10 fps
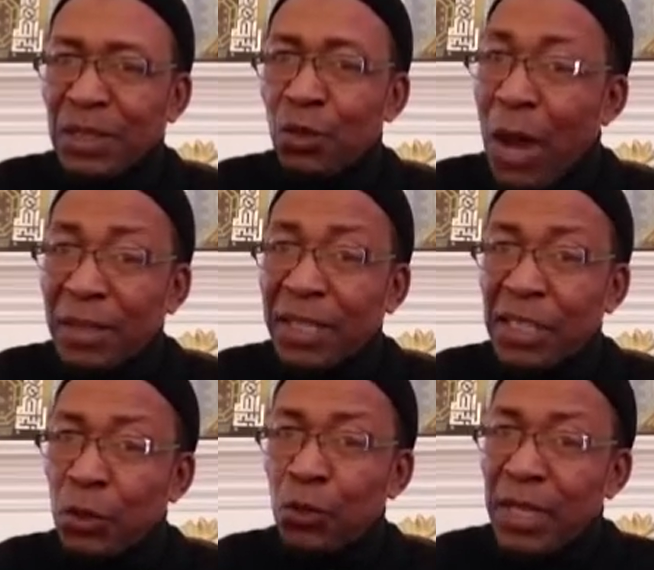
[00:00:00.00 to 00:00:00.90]
You ask the
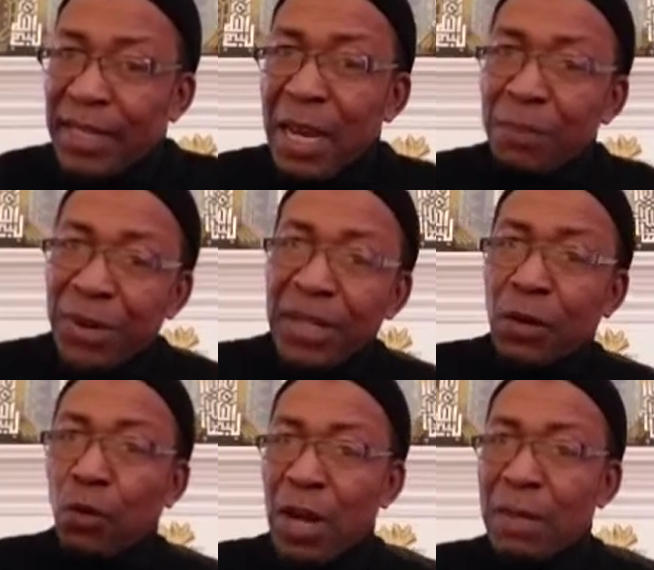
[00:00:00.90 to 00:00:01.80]
Jew, they can't bring
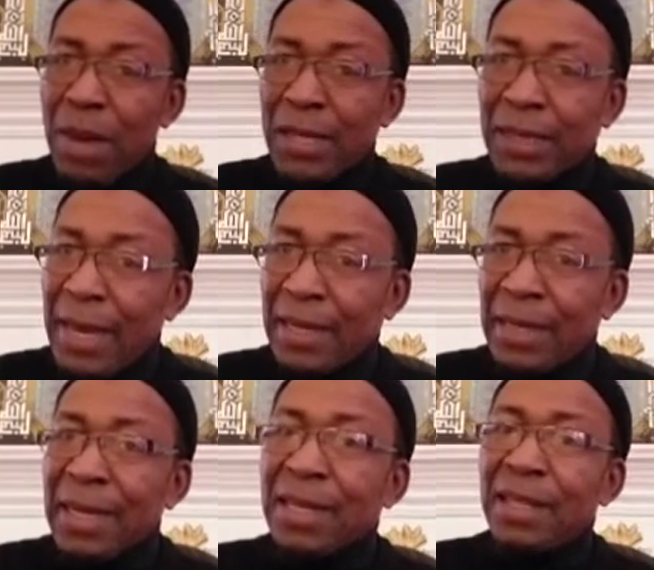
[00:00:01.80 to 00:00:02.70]
the Quran back
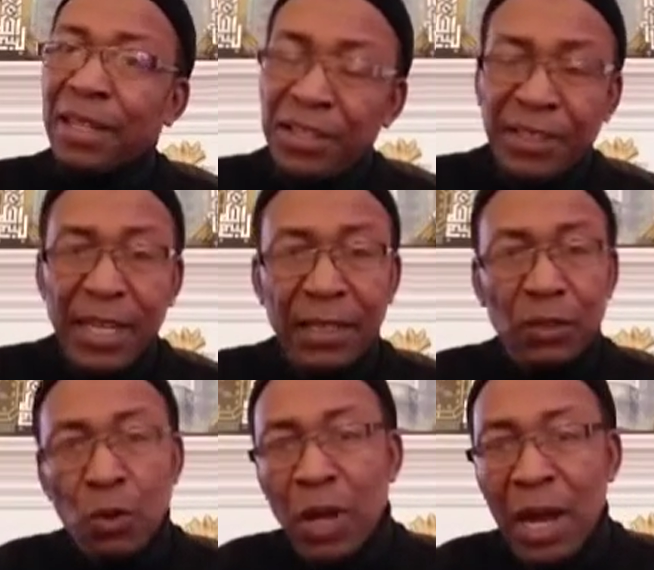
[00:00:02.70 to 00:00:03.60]
again. The
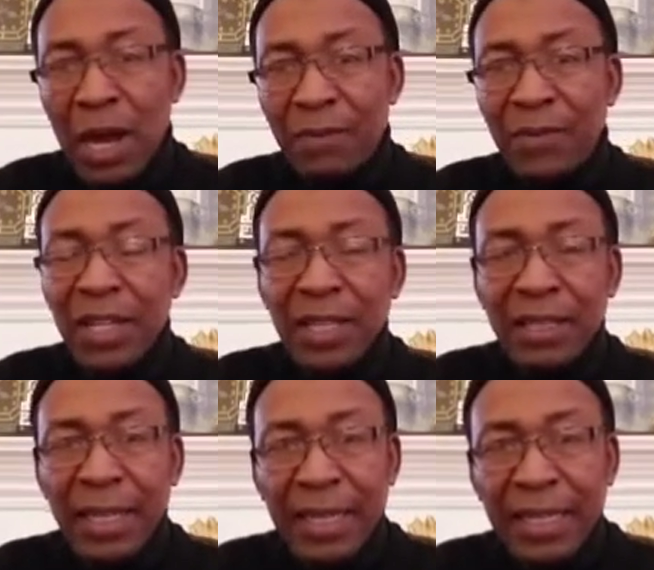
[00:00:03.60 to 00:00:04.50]
Christian don't have
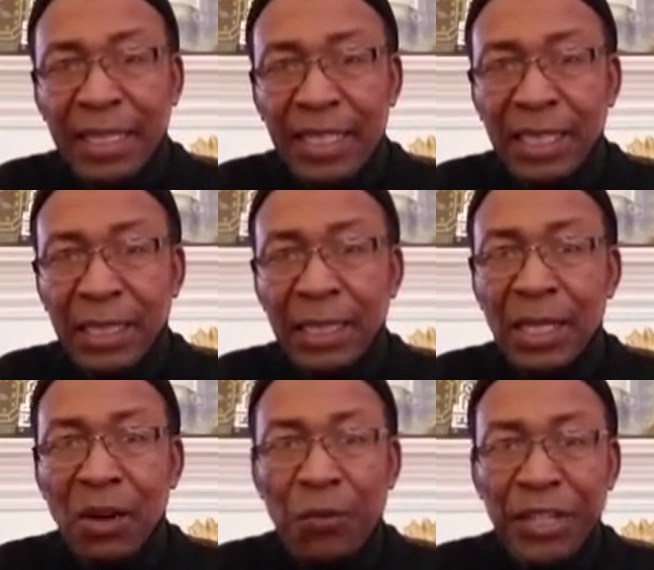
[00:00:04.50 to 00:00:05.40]
the Injil
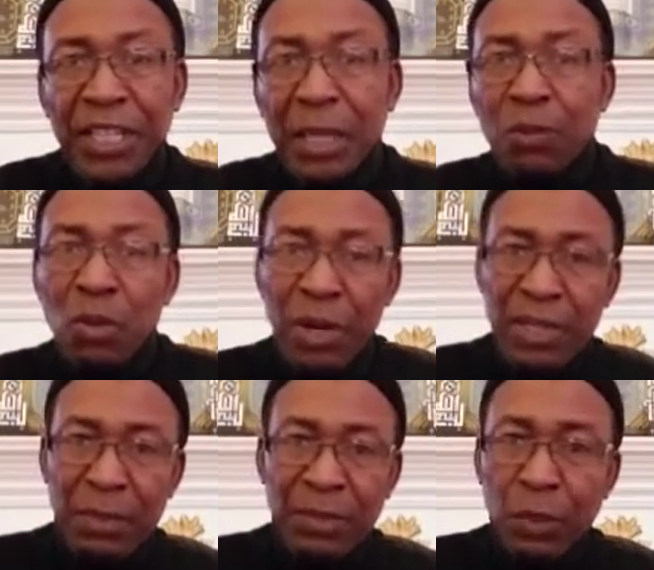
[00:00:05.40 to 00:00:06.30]
of Isa ibn
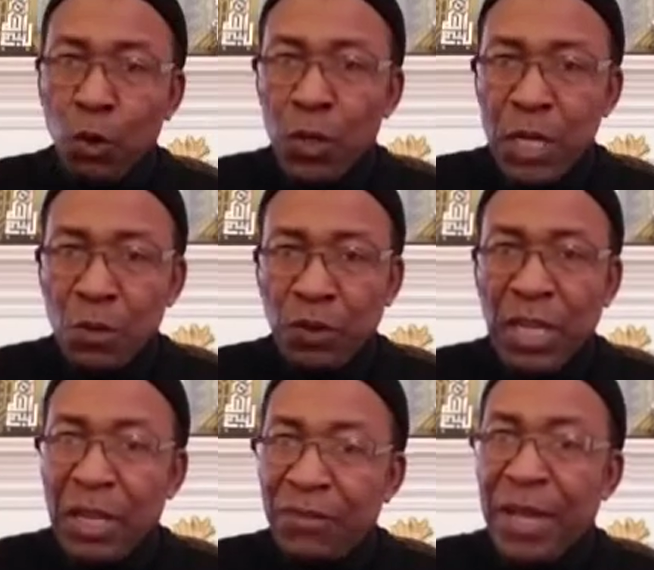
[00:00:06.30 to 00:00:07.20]
Maryam, the good news,
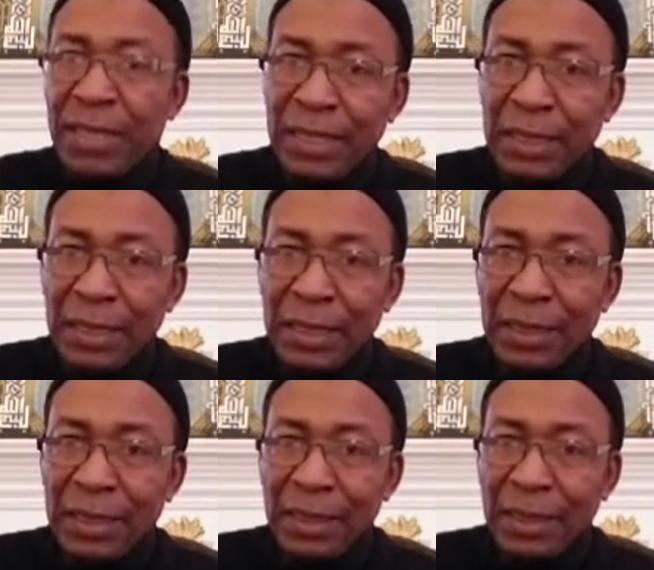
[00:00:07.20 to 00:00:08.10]
the Evangel,
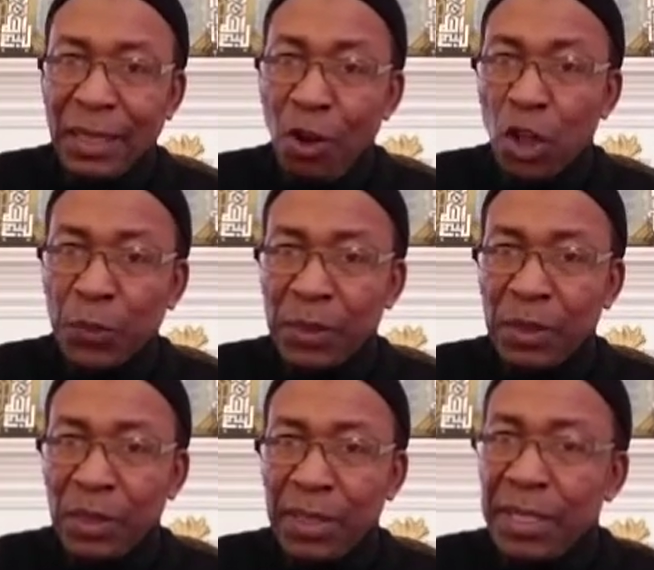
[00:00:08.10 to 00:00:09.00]
the
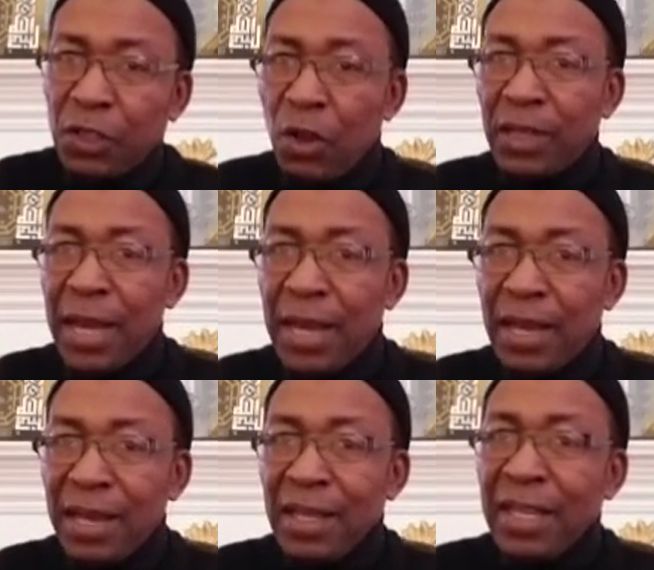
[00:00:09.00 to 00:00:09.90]
gospel. It is not there.
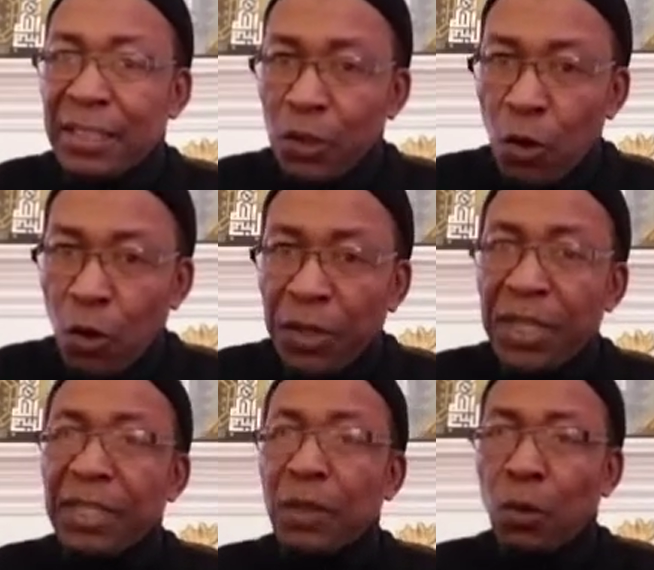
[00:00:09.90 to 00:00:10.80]
It's
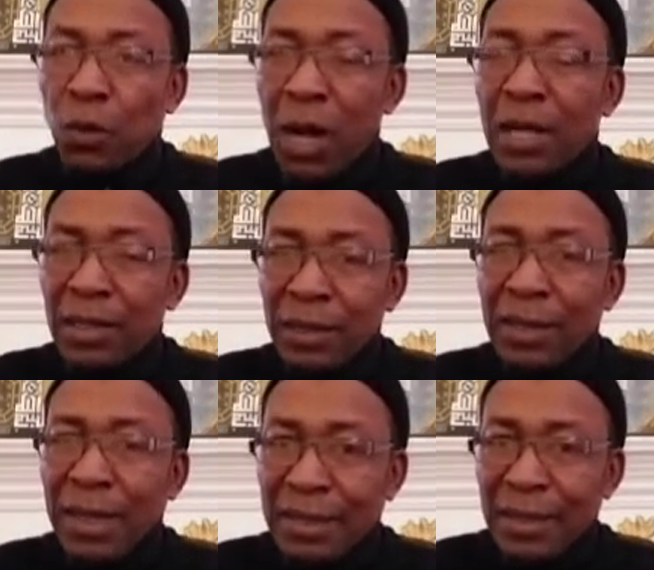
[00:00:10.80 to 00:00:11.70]
only the Quran
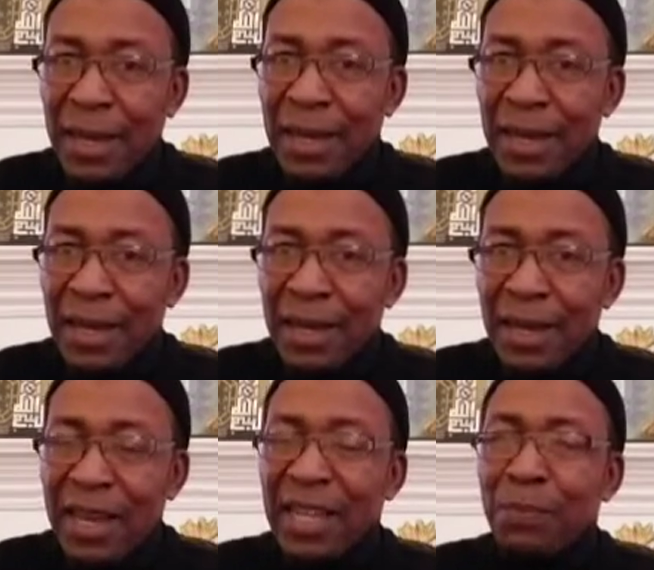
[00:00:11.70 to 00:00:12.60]
that is there.
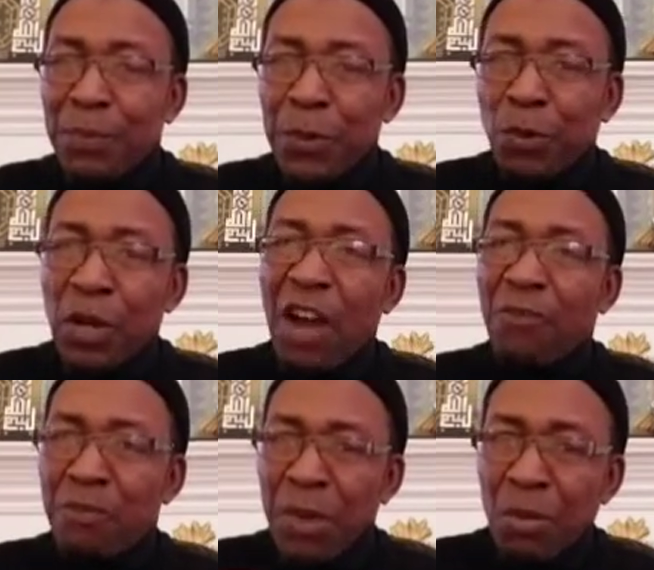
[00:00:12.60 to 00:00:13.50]
And people
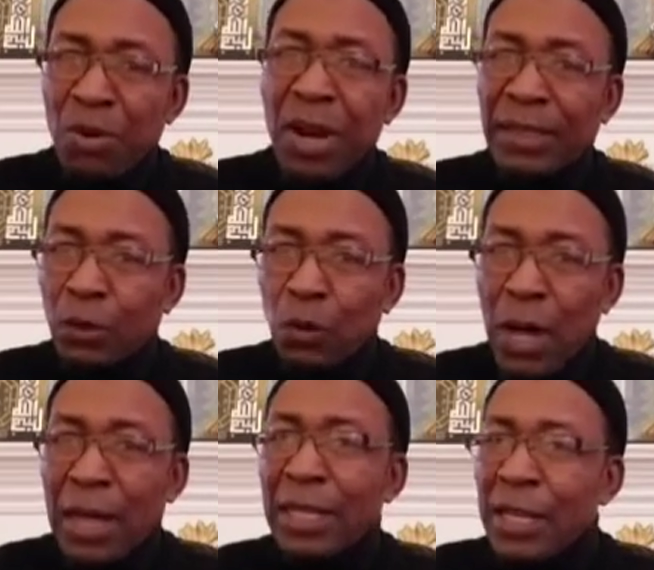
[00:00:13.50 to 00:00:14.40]
have memorized the
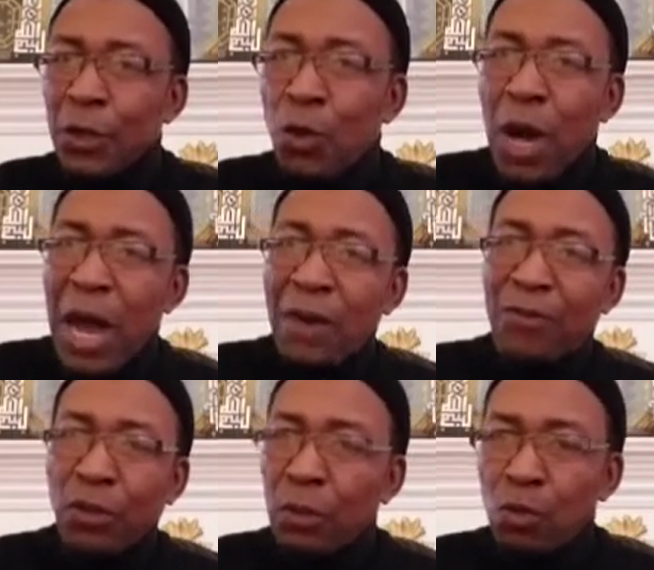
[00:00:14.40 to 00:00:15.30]
Quran. You don't
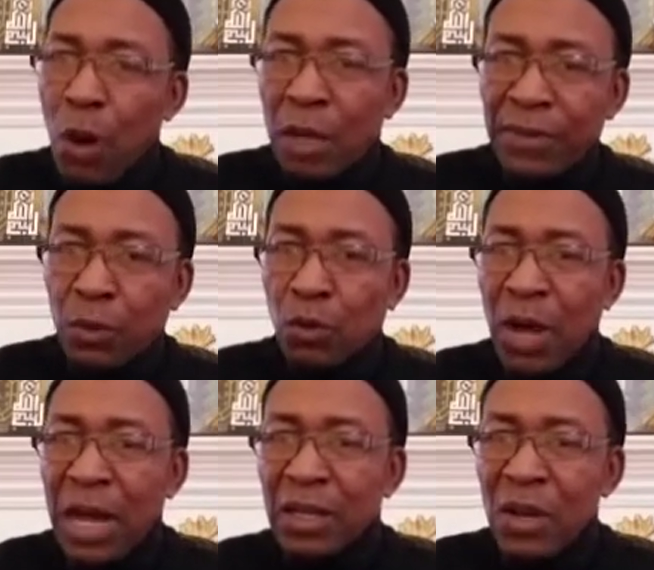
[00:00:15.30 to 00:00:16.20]
have volume 1 of the
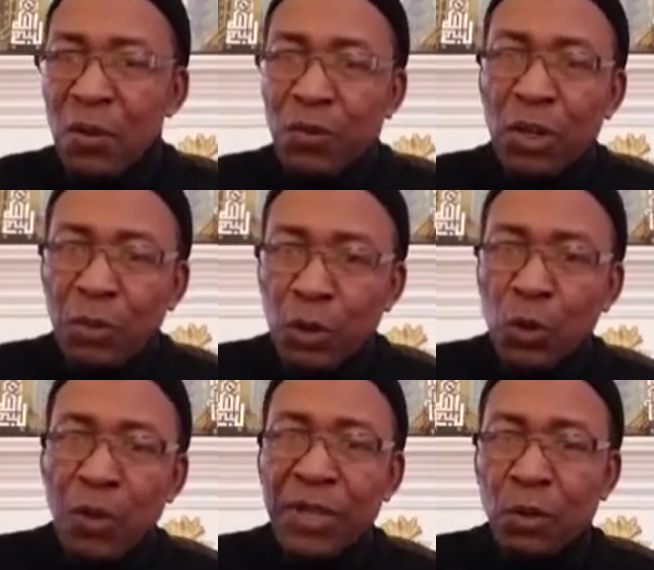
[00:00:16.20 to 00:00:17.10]
Quran, volume
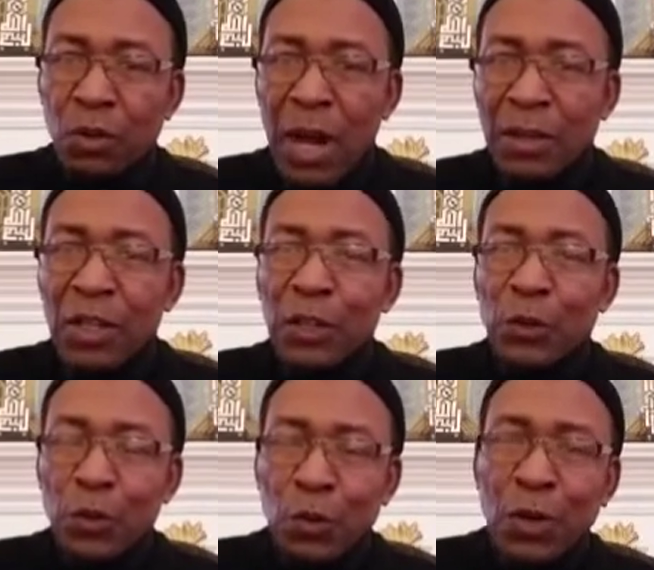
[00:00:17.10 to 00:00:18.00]
2 of the Quran.
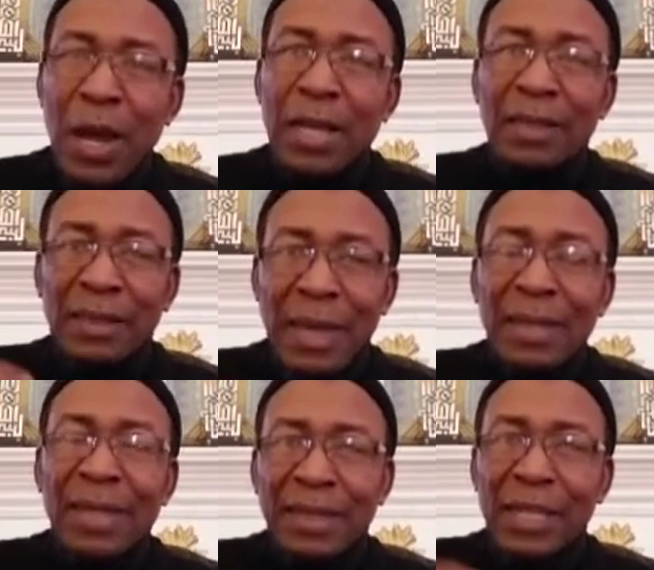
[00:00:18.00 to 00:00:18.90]
So the Quran
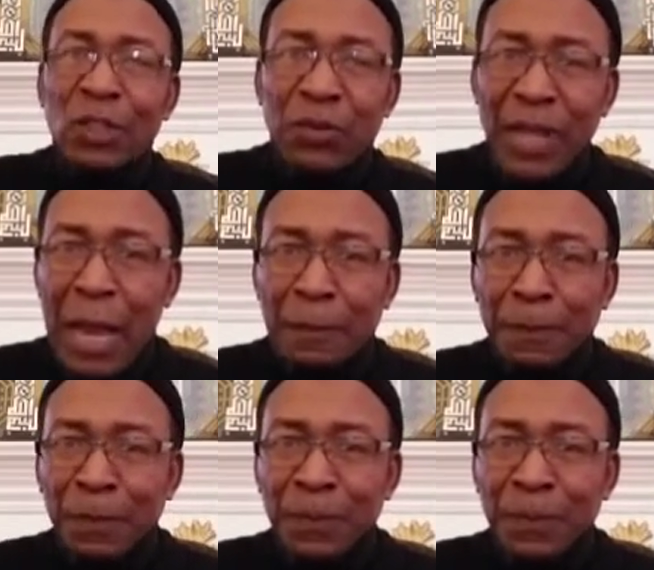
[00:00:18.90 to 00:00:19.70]
stands the test of time.